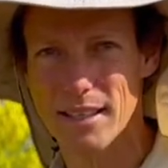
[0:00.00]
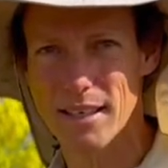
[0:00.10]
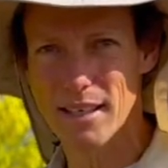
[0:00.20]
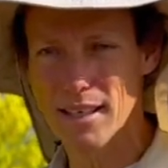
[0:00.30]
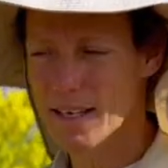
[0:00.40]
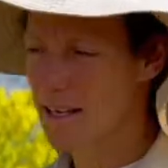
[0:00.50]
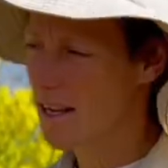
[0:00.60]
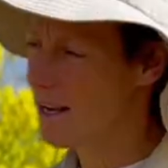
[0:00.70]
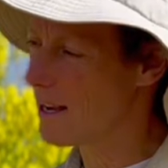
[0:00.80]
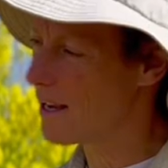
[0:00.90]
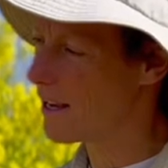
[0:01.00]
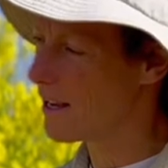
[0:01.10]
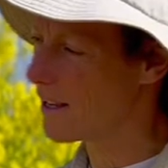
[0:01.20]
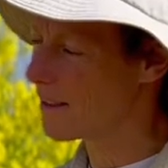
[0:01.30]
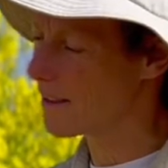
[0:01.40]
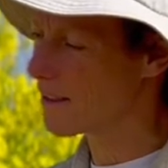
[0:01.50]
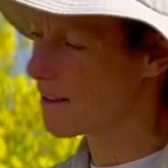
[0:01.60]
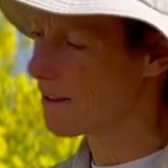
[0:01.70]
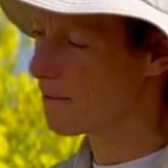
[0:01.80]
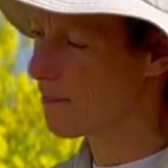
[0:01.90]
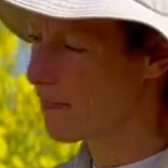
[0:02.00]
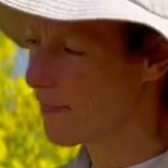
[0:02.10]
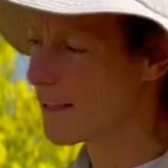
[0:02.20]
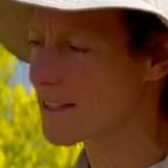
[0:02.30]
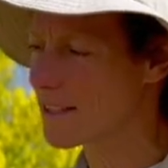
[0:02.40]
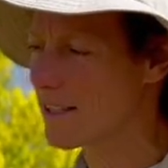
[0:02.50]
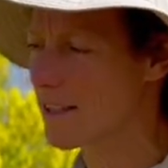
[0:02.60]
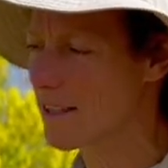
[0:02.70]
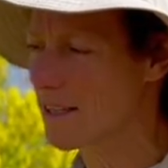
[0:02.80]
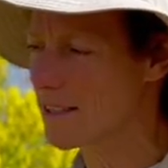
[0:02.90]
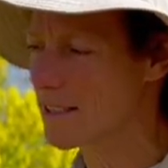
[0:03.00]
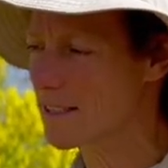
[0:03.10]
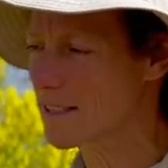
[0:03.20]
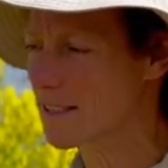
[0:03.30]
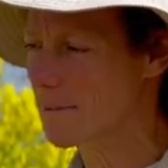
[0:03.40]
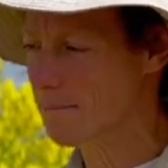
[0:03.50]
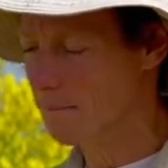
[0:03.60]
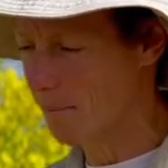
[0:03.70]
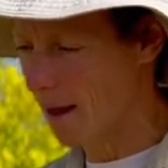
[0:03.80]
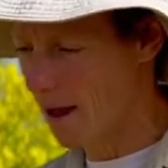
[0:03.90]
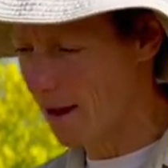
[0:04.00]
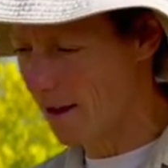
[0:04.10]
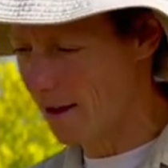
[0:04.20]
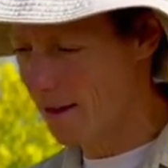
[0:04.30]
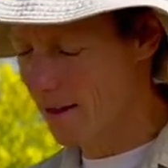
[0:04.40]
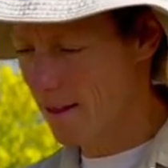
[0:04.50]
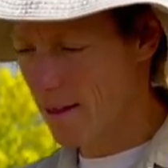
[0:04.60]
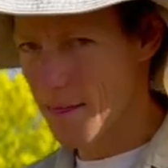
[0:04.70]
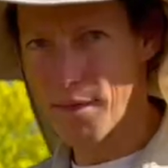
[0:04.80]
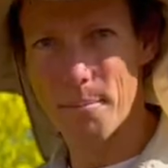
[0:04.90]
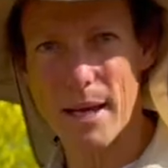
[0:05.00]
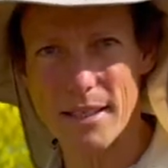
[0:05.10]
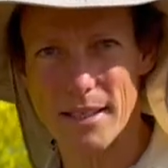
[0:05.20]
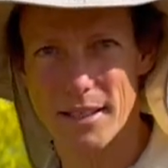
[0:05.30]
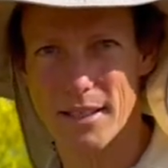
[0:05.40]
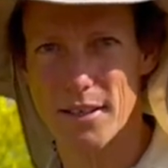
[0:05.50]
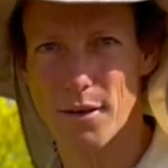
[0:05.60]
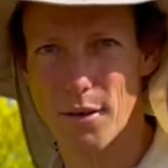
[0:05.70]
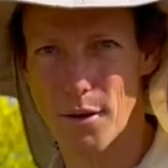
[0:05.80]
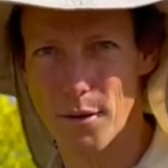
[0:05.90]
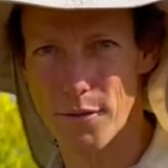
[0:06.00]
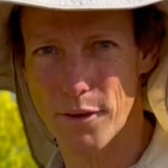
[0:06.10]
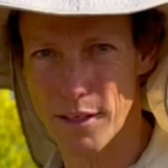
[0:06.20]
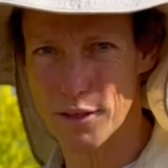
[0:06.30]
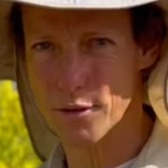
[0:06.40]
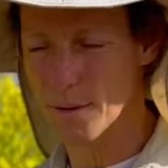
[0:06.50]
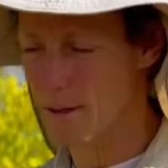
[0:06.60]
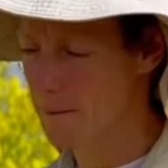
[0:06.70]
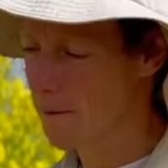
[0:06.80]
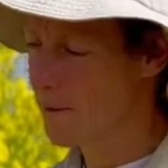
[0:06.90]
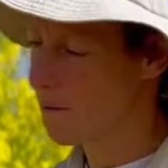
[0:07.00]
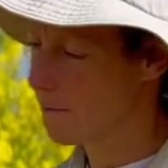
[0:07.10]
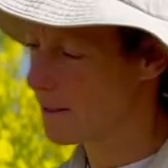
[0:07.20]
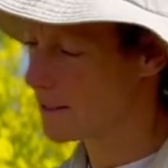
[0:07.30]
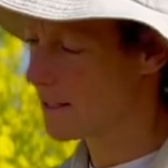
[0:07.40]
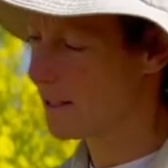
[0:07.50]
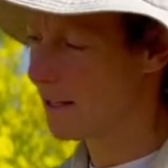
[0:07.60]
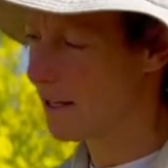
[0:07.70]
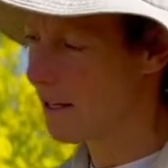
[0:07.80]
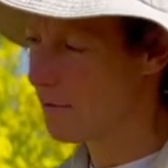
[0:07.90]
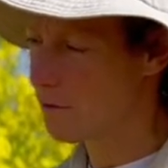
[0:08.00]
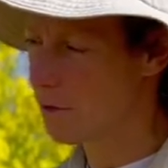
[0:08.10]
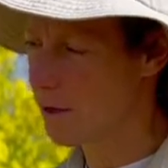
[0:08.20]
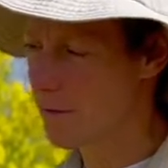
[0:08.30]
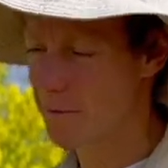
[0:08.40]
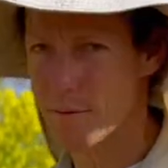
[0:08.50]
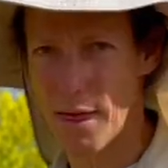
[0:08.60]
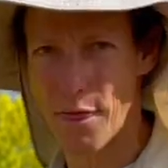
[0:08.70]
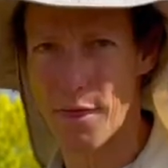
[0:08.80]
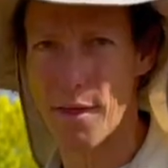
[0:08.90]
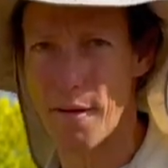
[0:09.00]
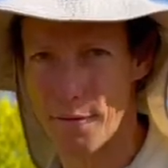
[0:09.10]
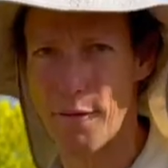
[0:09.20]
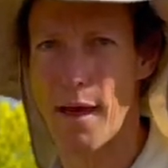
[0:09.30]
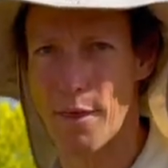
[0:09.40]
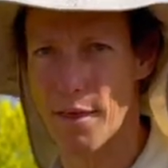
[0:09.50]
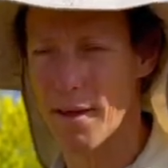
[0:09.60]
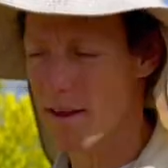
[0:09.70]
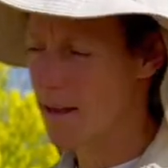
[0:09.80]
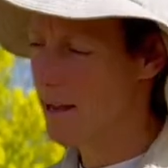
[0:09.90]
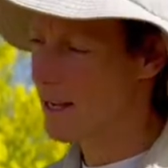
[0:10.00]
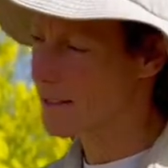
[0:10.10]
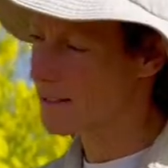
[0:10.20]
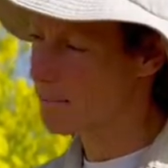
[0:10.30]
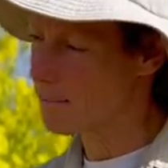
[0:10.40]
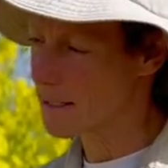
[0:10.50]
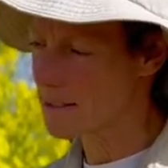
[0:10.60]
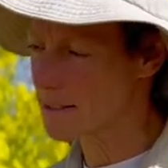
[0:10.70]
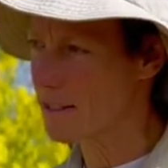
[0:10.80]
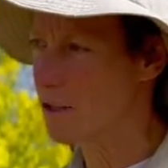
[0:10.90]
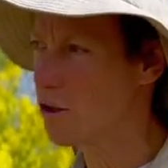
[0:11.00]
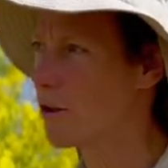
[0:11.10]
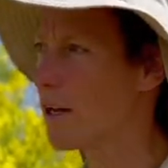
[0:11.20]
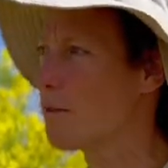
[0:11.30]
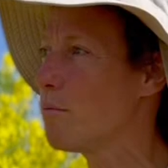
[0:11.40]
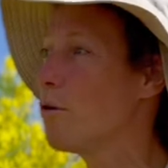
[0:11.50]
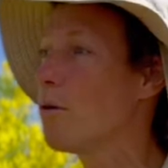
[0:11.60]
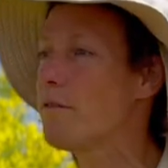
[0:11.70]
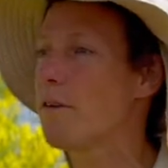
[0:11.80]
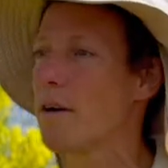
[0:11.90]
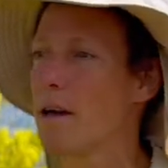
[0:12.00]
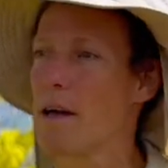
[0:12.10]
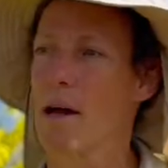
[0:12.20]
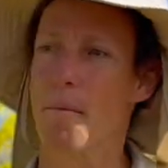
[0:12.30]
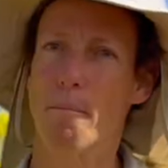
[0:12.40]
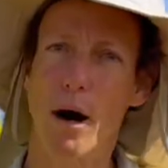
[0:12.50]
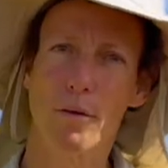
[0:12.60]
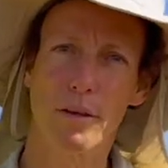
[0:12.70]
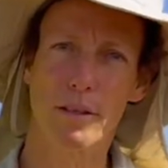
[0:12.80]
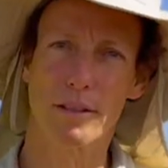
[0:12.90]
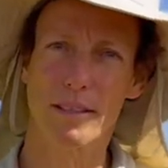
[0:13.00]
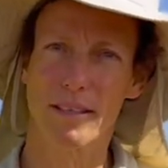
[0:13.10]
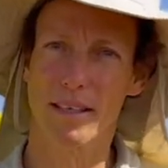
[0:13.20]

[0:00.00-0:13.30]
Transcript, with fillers: Mm -hmm. And these teeny tiny seeds are the message of Yeshua when he said, if you have faith as a said, you can move mountains.